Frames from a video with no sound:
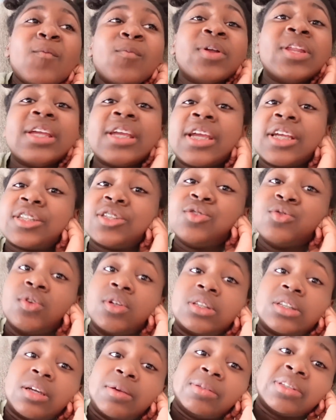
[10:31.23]
We didn't get to do the
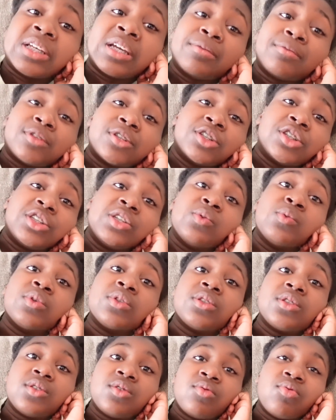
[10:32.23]
tummy time because she
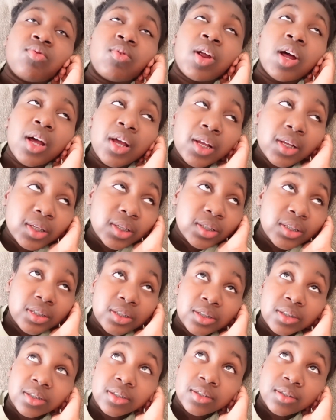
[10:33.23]
was
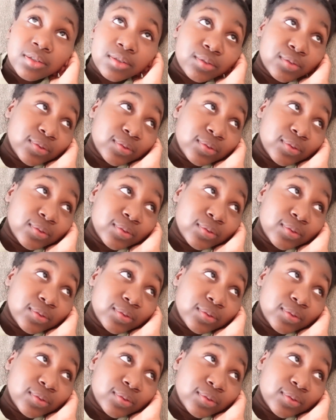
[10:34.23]
crying.